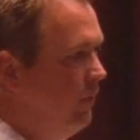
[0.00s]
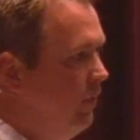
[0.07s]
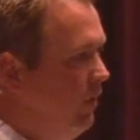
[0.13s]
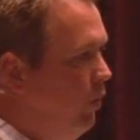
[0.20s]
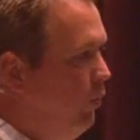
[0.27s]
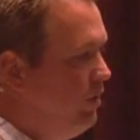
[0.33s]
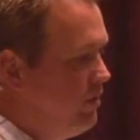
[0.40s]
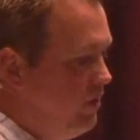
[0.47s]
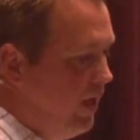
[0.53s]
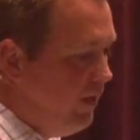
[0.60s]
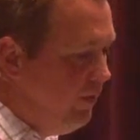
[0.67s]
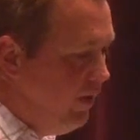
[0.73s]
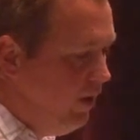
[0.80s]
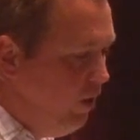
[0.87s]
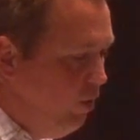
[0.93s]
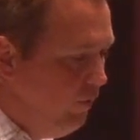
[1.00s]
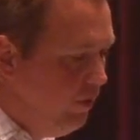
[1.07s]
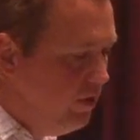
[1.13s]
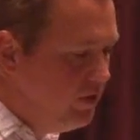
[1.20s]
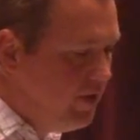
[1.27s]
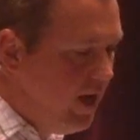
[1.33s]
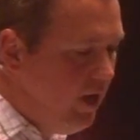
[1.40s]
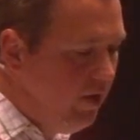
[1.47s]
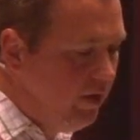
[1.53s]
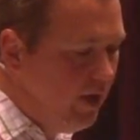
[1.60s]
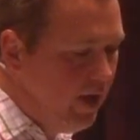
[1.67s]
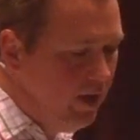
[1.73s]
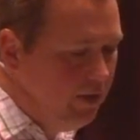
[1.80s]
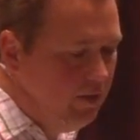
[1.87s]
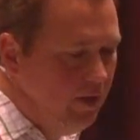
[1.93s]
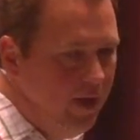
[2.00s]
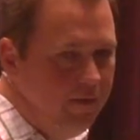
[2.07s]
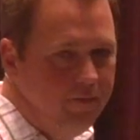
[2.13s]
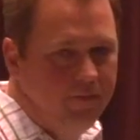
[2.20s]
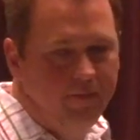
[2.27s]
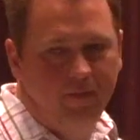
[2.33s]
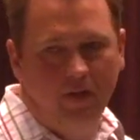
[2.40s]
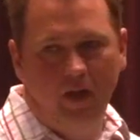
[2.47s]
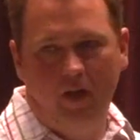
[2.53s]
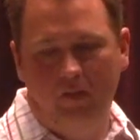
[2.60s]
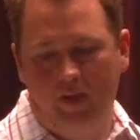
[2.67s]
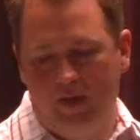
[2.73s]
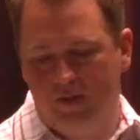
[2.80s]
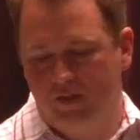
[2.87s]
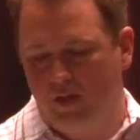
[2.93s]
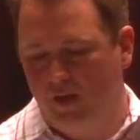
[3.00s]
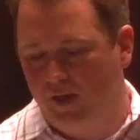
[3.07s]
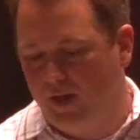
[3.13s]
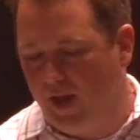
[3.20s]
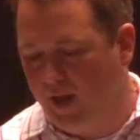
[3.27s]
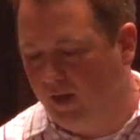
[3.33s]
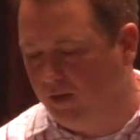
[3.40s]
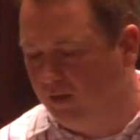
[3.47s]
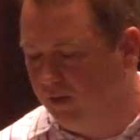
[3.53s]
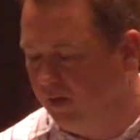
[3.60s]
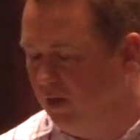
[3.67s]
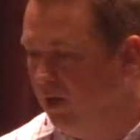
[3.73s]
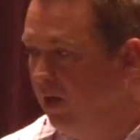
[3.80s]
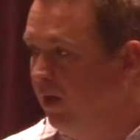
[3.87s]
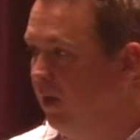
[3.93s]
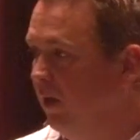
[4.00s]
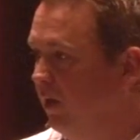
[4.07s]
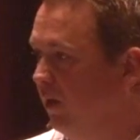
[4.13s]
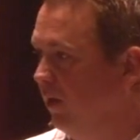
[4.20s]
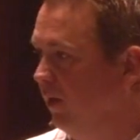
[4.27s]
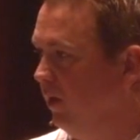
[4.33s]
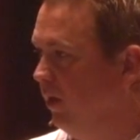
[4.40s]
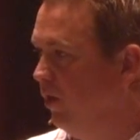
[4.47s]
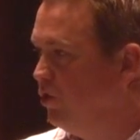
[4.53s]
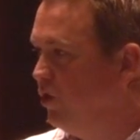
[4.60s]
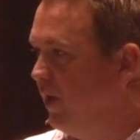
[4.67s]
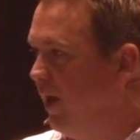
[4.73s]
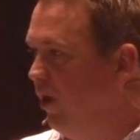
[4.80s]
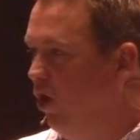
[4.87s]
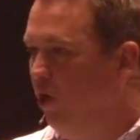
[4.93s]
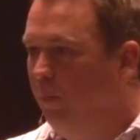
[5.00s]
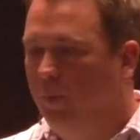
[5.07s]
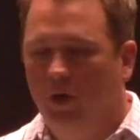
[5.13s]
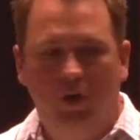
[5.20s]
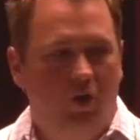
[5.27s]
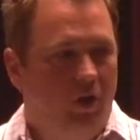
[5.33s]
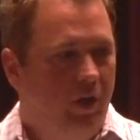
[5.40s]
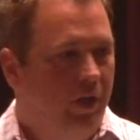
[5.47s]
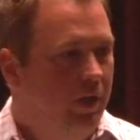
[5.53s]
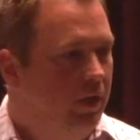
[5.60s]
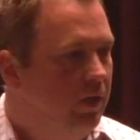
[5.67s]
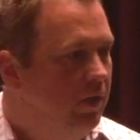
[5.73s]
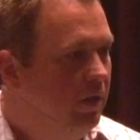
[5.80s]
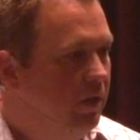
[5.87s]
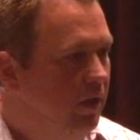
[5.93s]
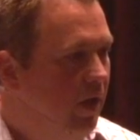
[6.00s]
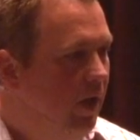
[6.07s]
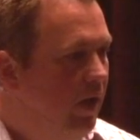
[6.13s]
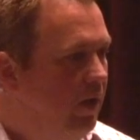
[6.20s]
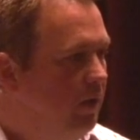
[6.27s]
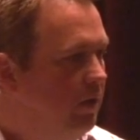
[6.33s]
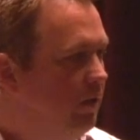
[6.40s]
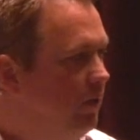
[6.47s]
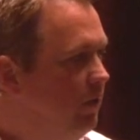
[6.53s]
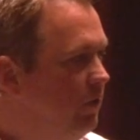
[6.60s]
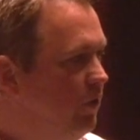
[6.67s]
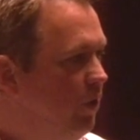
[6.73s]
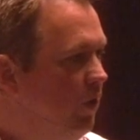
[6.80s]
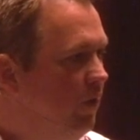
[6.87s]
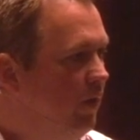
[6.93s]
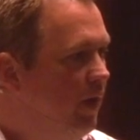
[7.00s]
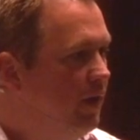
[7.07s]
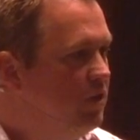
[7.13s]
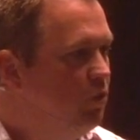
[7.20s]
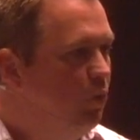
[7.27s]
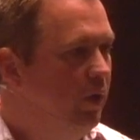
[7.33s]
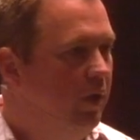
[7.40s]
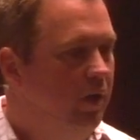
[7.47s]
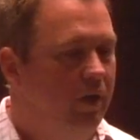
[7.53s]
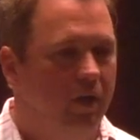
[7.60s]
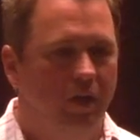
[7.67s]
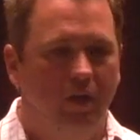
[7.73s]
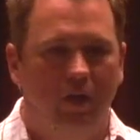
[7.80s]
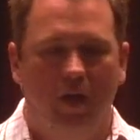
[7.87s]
We stayed there over Saturday night and left late Sunday night, and she got home early during the next week.